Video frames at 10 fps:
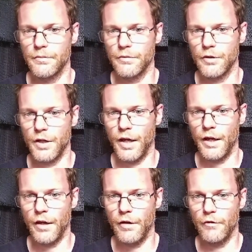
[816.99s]
You can
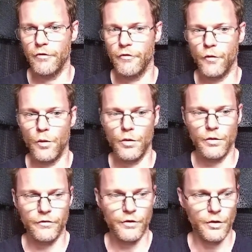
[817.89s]
have 4
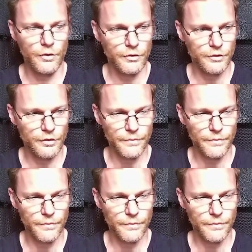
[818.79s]
of those